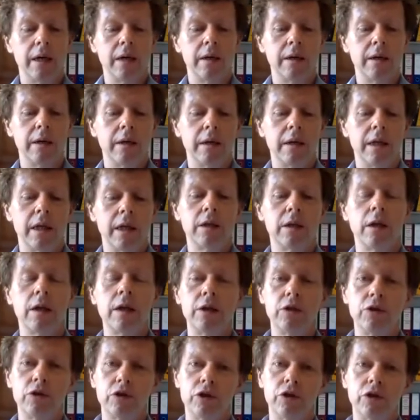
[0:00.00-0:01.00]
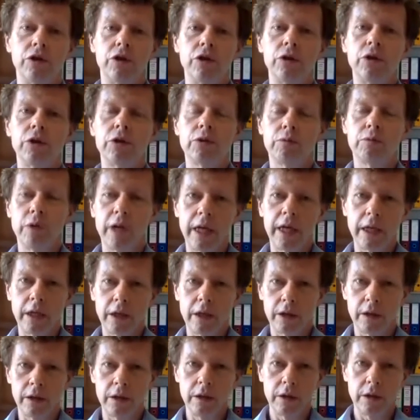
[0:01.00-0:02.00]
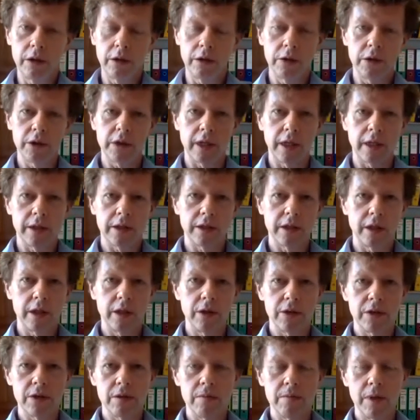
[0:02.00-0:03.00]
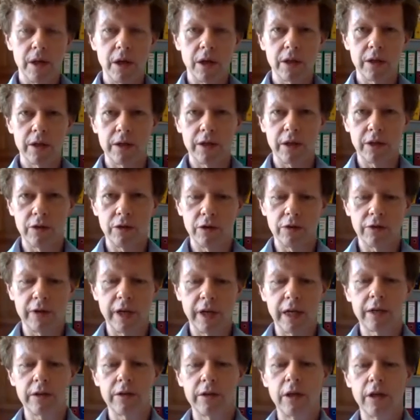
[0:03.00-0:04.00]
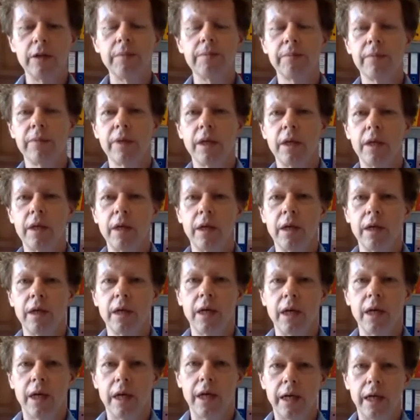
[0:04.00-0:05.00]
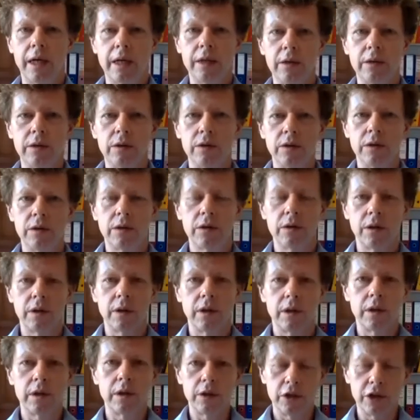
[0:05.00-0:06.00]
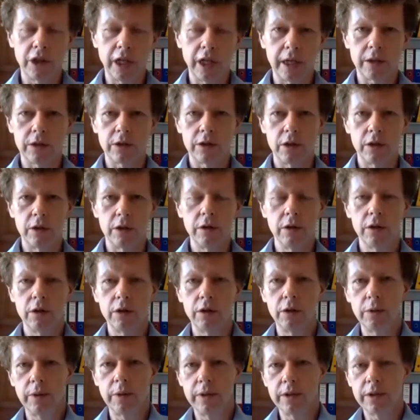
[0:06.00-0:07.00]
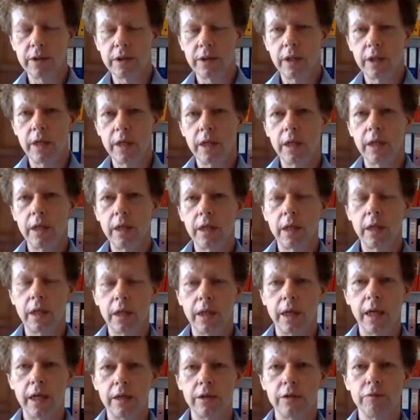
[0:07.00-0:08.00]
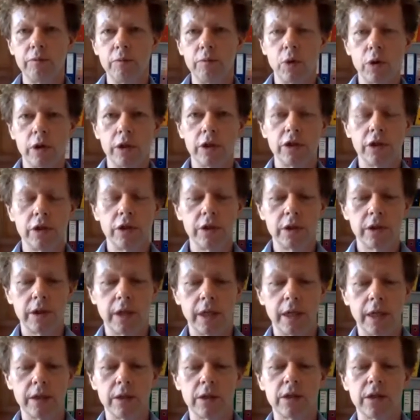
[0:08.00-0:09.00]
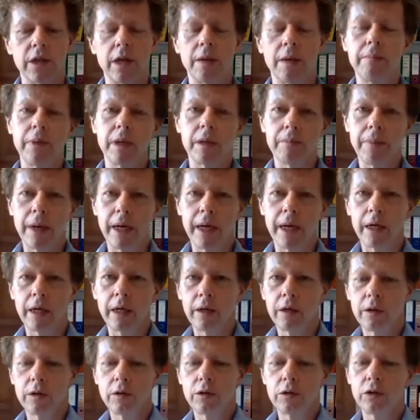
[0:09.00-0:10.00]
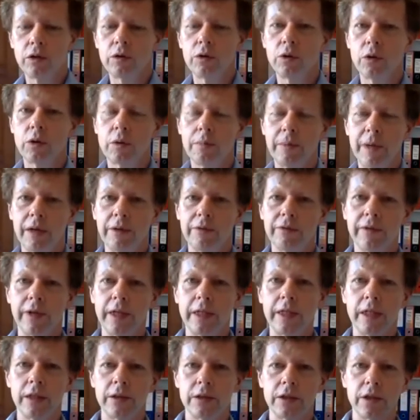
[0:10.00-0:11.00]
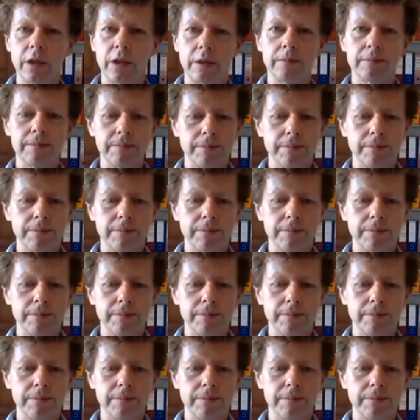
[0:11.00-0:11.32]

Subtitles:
Then I'll introduce Reagan, who's our sales and marketing director, and Jackson, who is the head of mortgages at Stanbic Bank, to talk about financing.